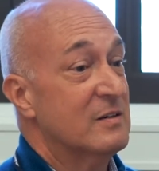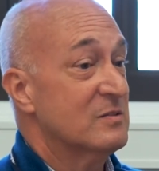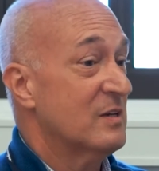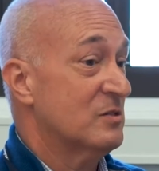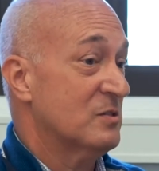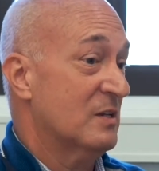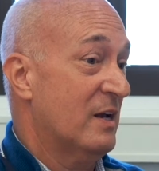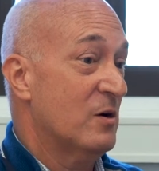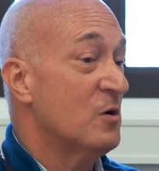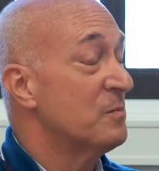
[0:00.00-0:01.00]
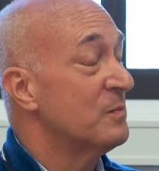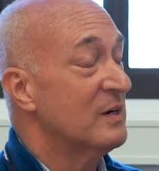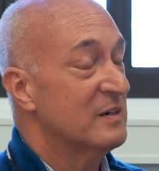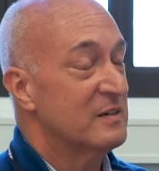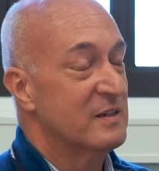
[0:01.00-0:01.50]
such that I hope
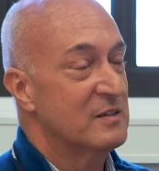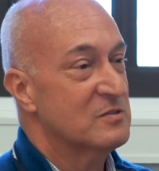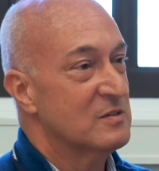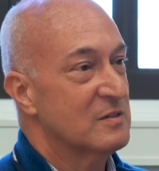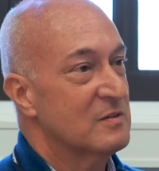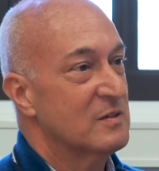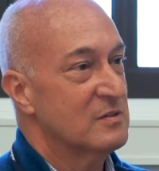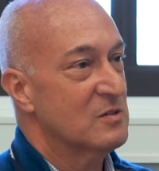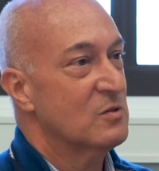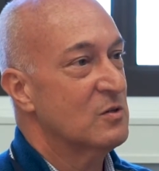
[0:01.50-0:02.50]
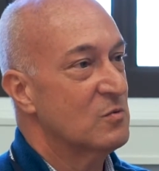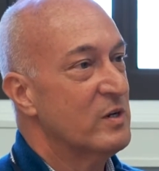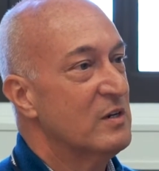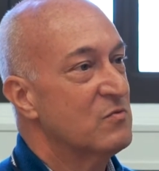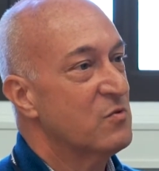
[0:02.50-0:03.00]
it's a good
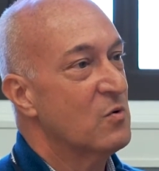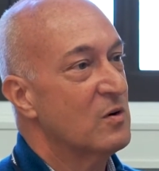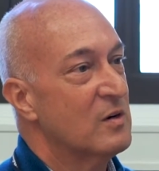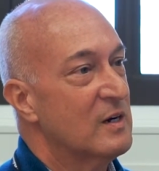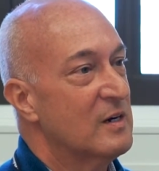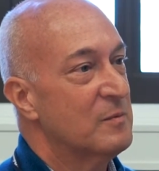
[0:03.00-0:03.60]
read for